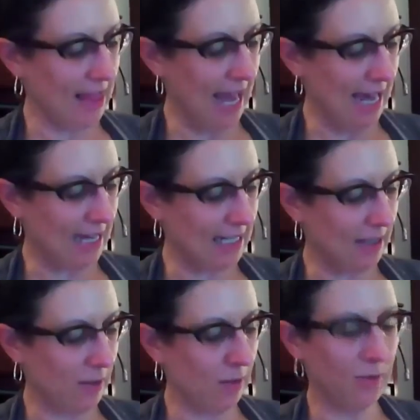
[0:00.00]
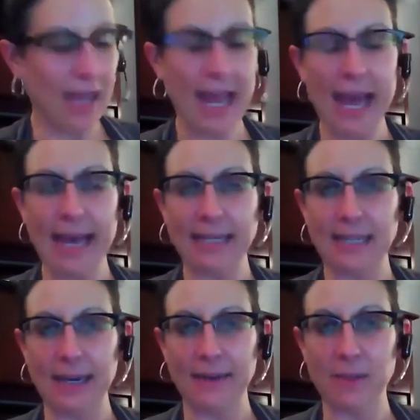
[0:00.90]
that they had
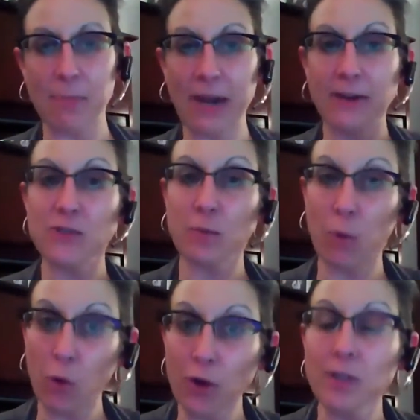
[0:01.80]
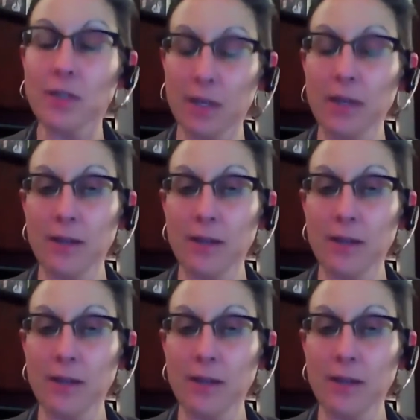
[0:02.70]
the parents report